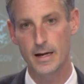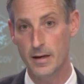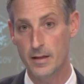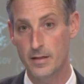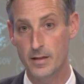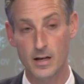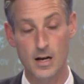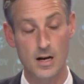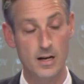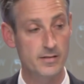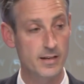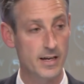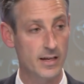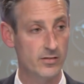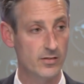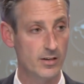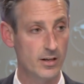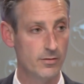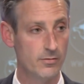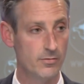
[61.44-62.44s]
in the
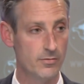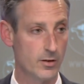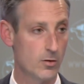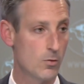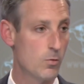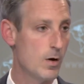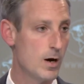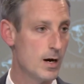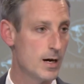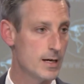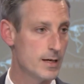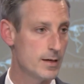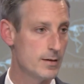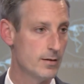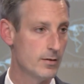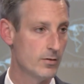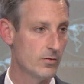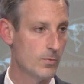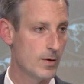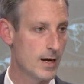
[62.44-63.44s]
context of the Quad
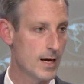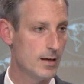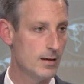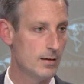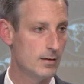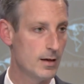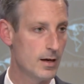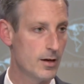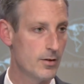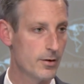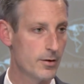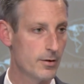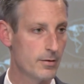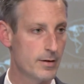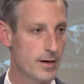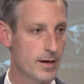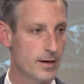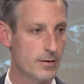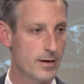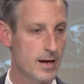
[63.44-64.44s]
as well, other
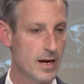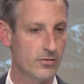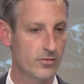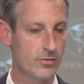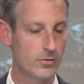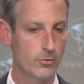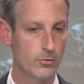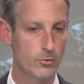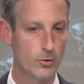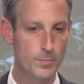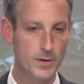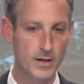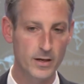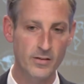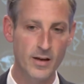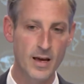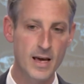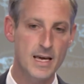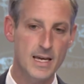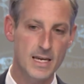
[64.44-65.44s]
international groupings,